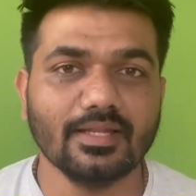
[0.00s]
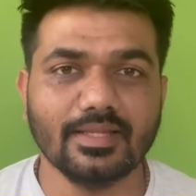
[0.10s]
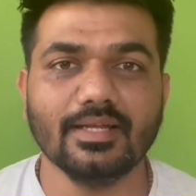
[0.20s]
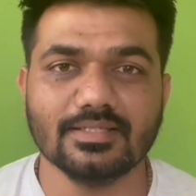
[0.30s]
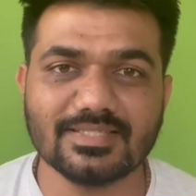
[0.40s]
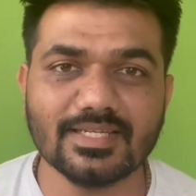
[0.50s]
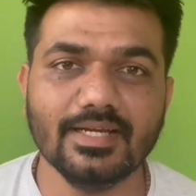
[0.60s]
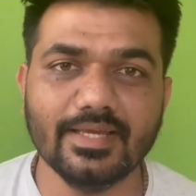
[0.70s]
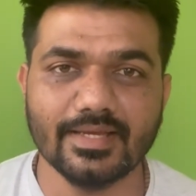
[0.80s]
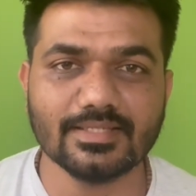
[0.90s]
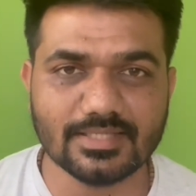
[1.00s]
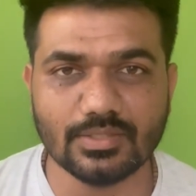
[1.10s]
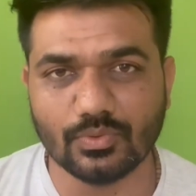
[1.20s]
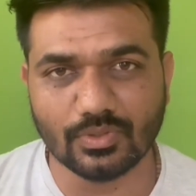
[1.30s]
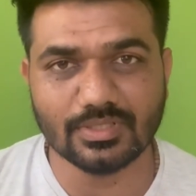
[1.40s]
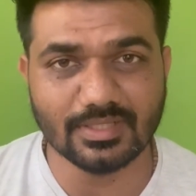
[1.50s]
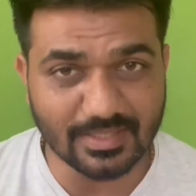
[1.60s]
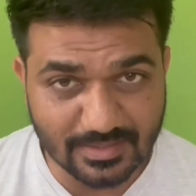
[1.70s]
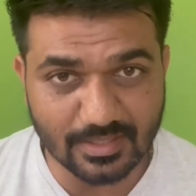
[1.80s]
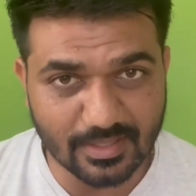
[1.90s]
Then CDSCO,
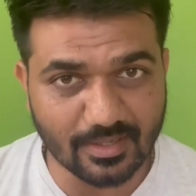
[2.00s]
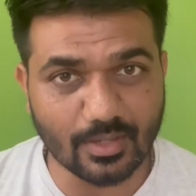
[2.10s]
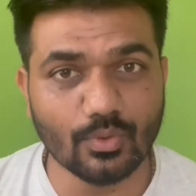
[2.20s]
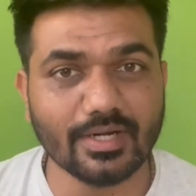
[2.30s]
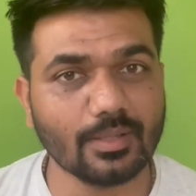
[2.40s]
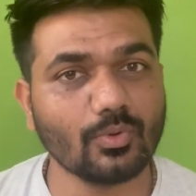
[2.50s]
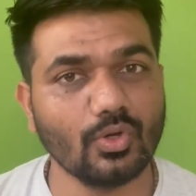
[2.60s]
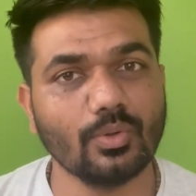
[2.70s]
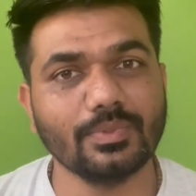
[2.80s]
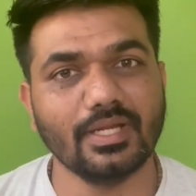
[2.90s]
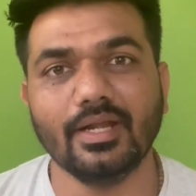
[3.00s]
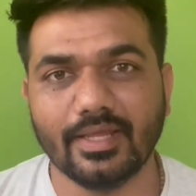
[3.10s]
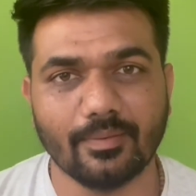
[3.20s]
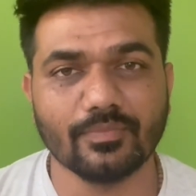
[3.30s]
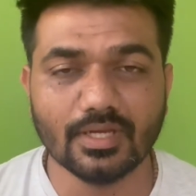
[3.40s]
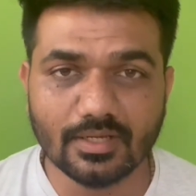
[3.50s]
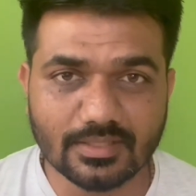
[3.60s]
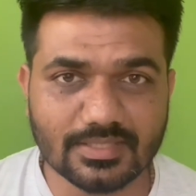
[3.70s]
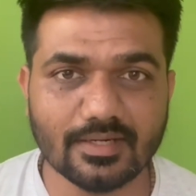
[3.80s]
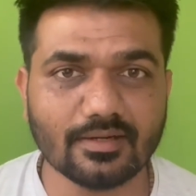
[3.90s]
that the regulatory body of the India,
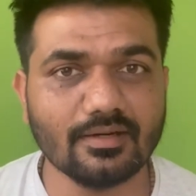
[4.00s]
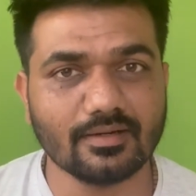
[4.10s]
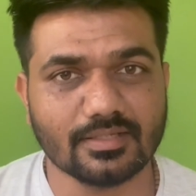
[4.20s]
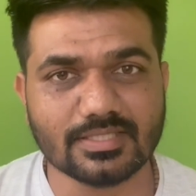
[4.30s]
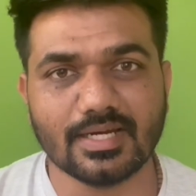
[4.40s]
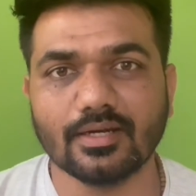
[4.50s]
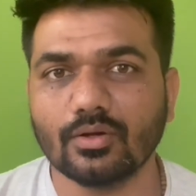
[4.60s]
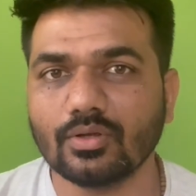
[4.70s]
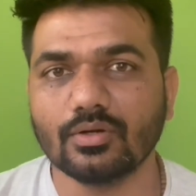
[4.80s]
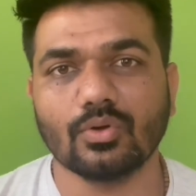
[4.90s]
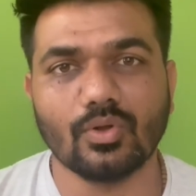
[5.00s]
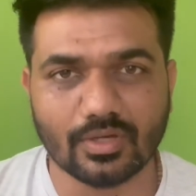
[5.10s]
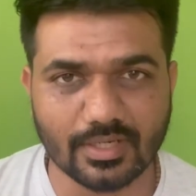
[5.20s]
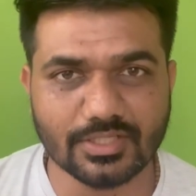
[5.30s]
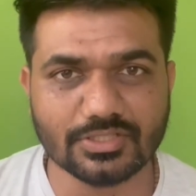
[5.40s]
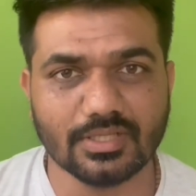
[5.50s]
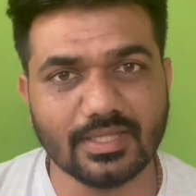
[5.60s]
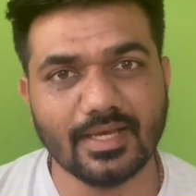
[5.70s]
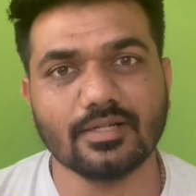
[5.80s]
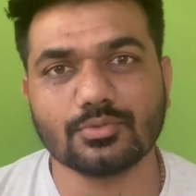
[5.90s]
Central Drug Standard Control Organization,
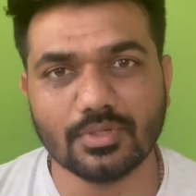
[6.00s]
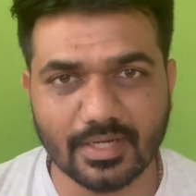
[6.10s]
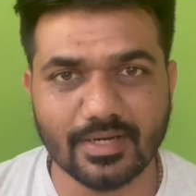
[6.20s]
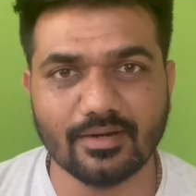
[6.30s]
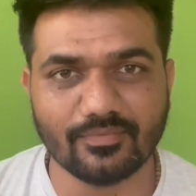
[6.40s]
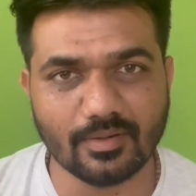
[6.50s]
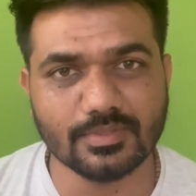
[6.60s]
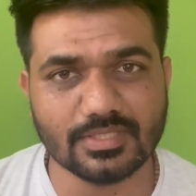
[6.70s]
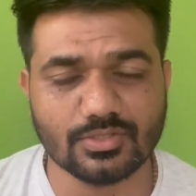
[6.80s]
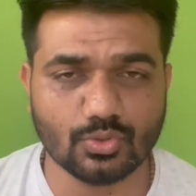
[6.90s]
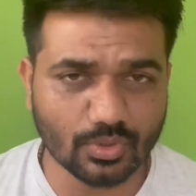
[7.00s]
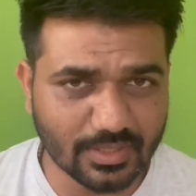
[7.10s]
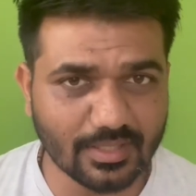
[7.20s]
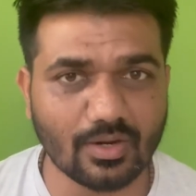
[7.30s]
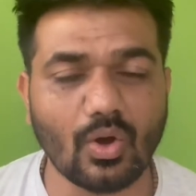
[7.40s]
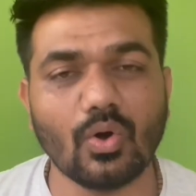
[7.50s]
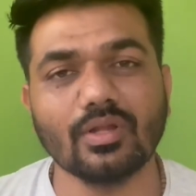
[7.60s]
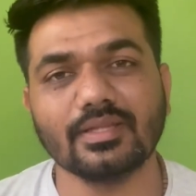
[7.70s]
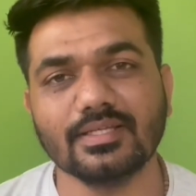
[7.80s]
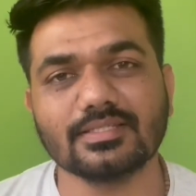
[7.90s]
they also needed a pharmacist. So there are
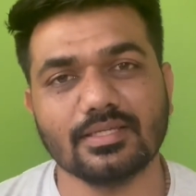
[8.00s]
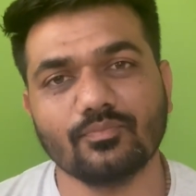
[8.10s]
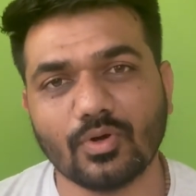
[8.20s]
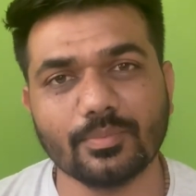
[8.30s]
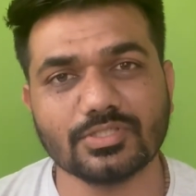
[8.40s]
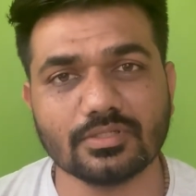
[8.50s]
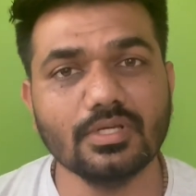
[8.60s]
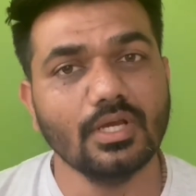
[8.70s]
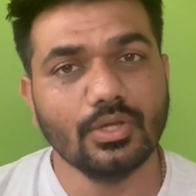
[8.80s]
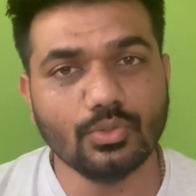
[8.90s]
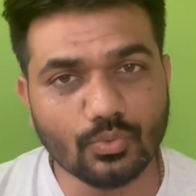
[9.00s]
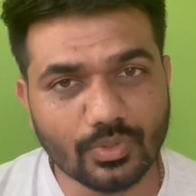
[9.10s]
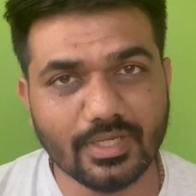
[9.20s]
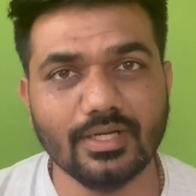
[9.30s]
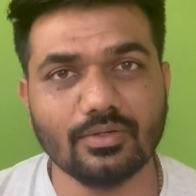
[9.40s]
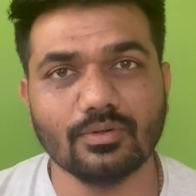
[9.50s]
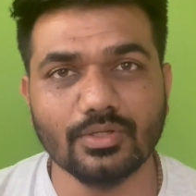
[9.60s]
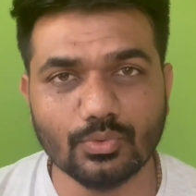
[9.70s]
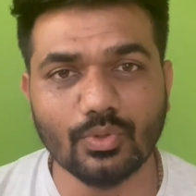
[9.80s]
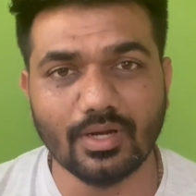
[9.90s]
all these information you need
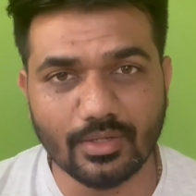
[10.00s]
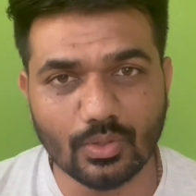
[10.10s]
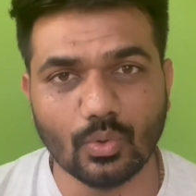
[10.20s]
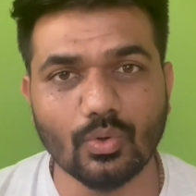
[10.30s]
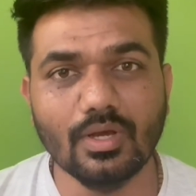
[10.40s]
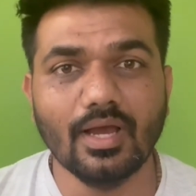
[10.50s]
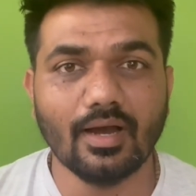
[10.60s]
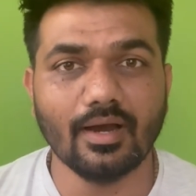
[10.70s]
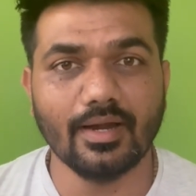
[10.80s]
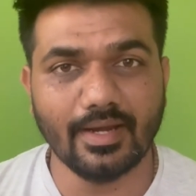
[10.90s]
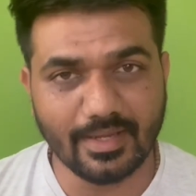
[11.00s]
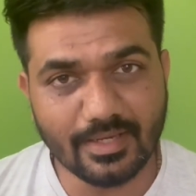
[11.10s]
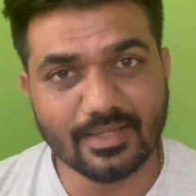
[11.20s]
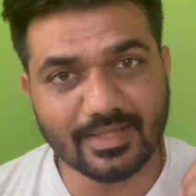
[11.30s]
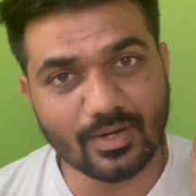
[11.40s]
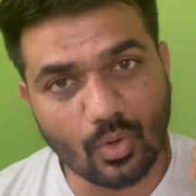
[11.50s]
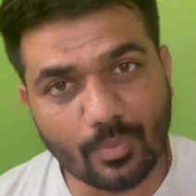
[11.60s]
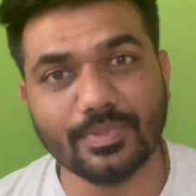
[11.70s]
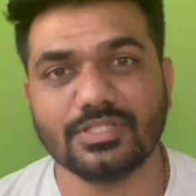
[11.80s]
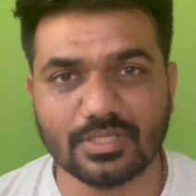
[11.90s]
to know in their
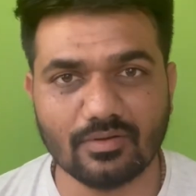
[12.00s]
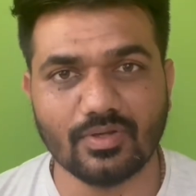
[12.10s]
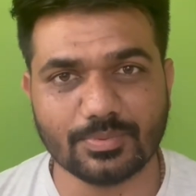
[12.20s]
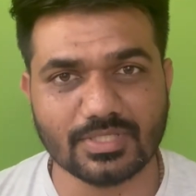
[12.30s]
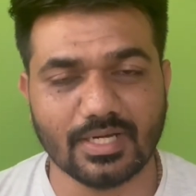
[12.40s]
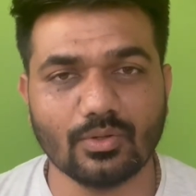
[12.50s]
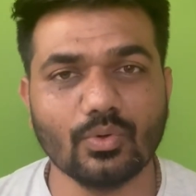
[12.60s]
official website.